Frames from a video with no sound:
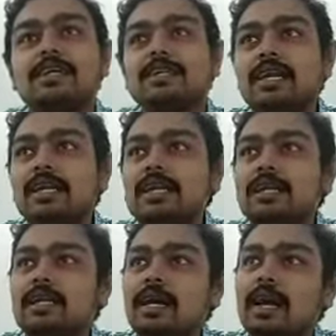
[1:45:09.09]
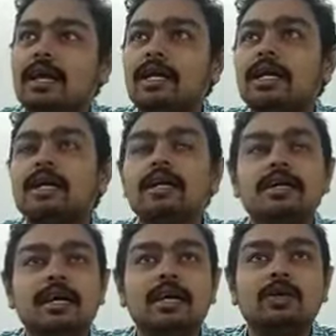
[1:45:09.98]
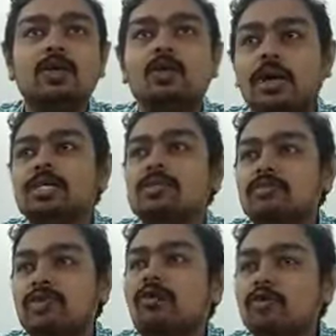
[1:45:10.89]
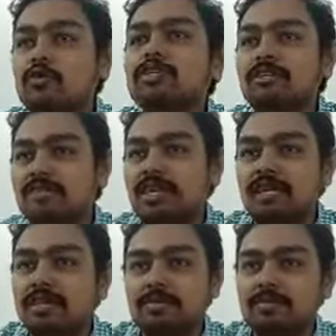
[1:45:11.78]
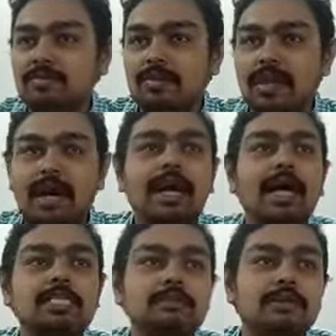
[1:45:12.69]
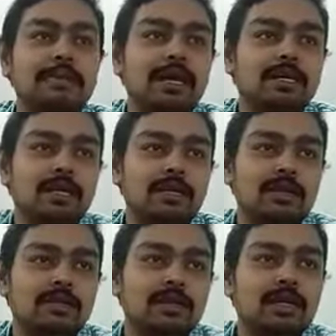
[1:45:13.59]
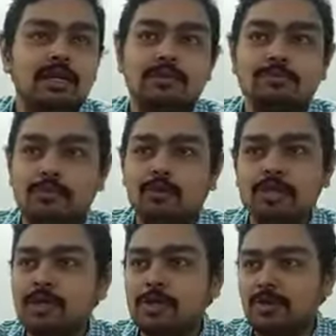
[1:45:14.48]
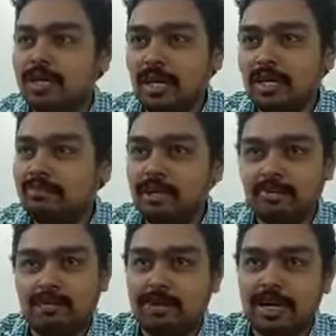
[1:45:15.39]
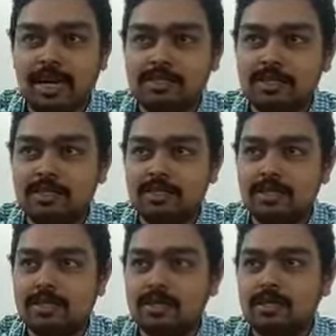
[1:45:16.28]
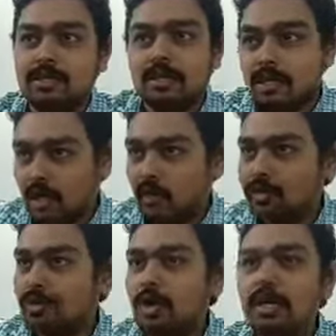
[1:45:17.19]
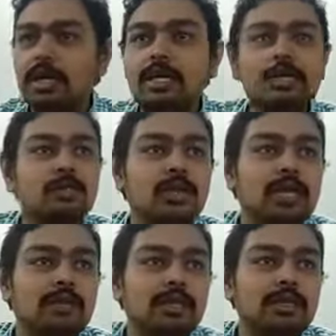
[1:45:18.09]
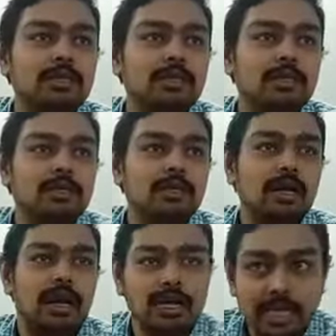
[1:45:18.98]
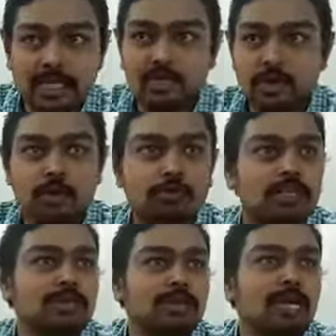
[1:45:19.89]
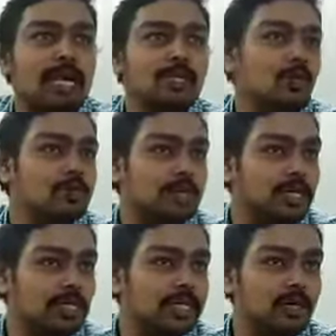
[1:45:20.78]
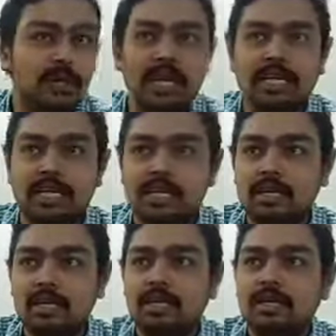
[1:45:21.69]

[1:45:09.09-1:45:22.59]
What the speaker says: Then I learnt like no, yes, we have to do self-study. I asked my partner, sir, 4 subjects only I went for classes. Now it's already July month. At least I should go for some crash course because I didn't know anything.